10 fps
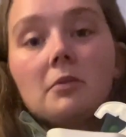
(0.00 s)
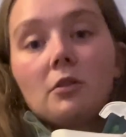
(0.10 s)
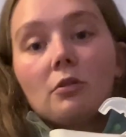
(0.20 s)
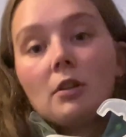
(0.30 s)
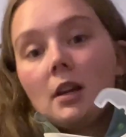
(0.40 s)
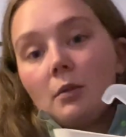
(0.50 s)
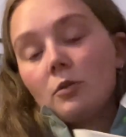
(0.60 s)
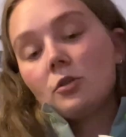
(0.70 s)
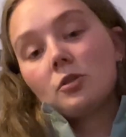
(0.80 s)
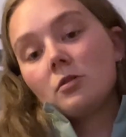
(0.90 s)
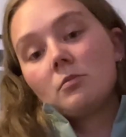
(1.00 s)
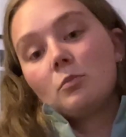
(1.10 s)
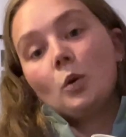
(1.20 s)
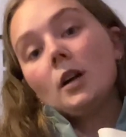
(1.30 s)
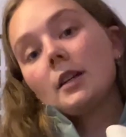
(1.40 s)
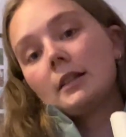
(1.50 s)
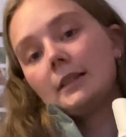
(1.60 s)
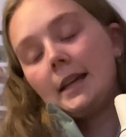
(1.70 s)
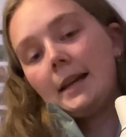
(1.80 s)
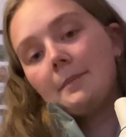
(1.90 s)
3 hours work,
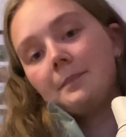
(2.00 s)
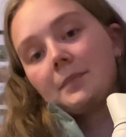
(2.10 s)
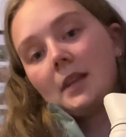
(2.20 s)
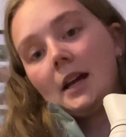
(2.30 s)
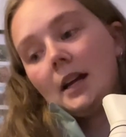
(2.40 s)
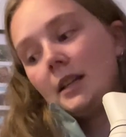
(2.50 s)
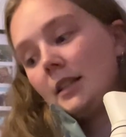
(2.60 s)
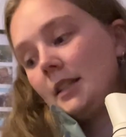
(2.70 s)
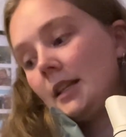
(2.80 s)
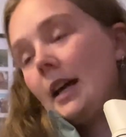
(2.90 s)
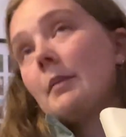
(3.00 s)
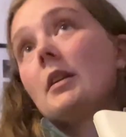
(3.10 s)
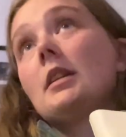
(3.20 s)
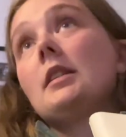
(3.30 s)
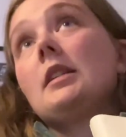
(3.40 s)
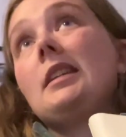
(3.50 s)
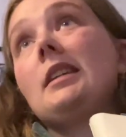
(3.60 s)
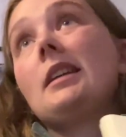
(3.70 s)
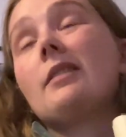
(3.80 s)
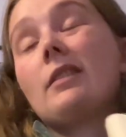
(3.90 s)
and I'm gonna
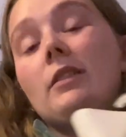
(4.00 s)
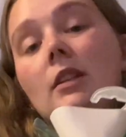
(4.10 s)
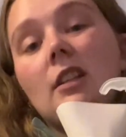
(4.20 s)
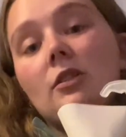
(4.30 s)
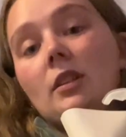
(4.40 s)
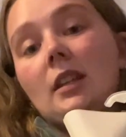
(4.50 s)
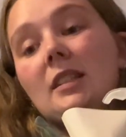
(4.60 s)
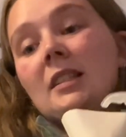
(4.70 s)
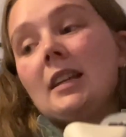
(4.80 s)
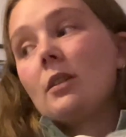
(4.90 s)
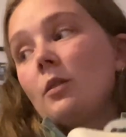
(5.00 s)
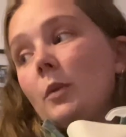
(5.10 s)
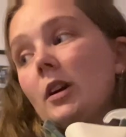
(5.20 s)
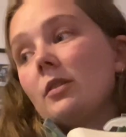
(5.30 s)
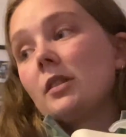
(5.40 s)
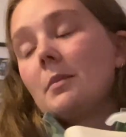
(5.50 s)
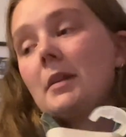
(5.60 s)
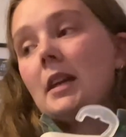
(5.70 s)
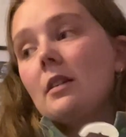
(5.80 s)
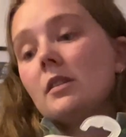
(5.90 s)
see if I feel like doing this tonight or work on
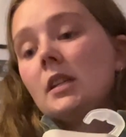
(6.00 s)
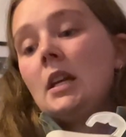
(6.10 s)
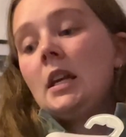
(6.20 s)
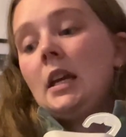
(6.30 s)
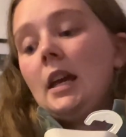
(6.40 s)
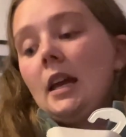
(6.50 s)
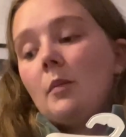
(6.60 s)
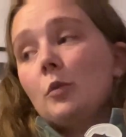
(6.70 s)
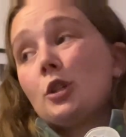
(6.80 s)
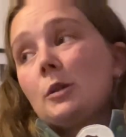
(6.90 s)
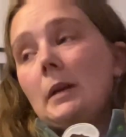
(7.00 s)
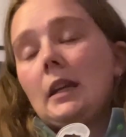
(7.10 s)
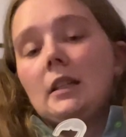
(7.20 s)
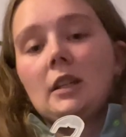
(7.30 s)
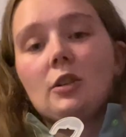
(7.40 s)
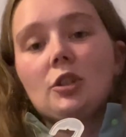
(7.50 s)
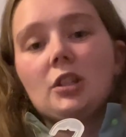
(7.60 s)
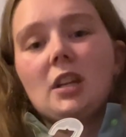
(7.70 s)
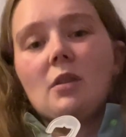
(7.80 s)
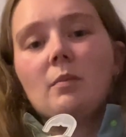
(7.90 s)
something else. We're just making dinner just
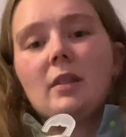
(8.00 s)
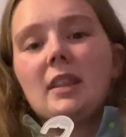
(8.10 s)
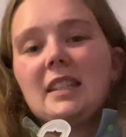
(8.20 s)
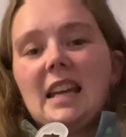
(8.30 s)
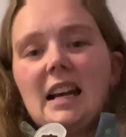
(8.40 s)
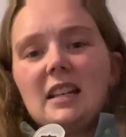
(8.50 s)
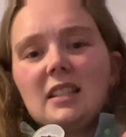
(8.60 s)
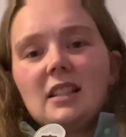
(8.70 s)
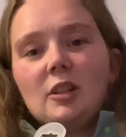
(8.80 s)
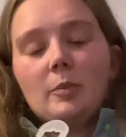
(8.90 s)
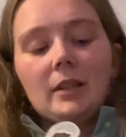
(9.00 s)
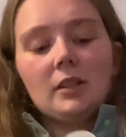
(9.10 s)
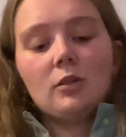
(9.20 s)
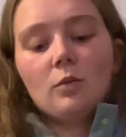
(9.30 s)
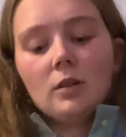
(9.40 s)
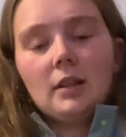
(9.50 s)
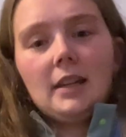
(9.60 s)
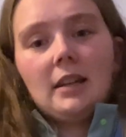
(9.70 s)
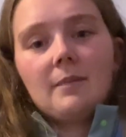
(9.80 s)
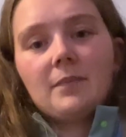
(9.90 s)
now, but this hand is a little bit sore
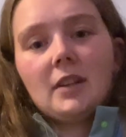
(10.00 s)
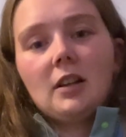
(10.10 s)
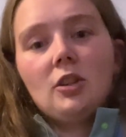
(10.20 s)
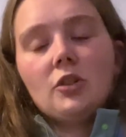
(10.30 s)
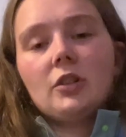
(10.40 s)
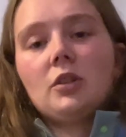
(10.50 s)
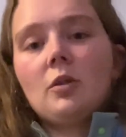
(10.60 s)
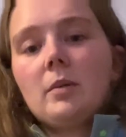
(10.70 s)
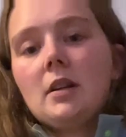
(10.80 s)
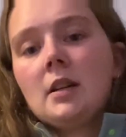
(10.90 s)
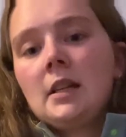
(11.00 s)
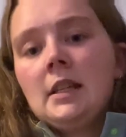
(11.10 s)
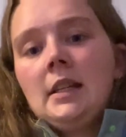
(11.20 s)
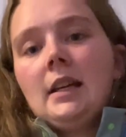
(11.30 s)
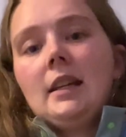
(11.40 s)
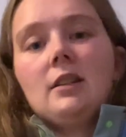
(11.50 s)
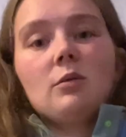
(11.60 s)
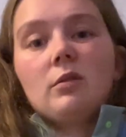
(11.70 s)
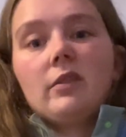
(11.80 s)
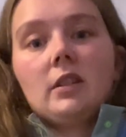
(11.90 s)
like along the top here, and I don't
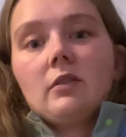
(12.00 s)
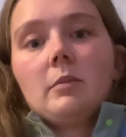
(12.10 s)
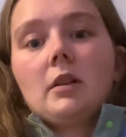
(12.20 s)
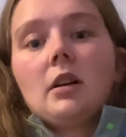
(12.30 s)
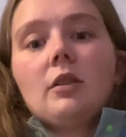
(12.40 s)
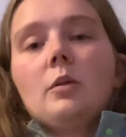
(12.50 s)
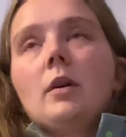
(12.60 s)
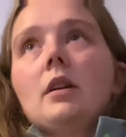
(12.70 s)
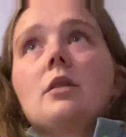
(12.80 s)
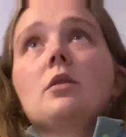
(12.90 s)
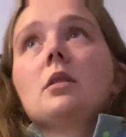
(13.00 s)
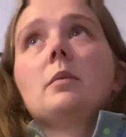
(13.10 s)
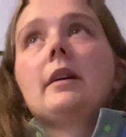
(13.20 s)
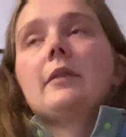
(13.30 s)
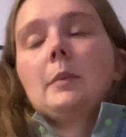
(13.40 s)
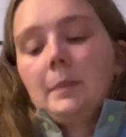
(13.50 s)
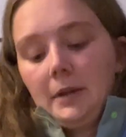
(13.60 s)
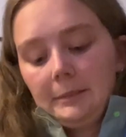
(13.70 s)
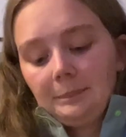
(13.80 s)
know if it's from the colour work or whatever, but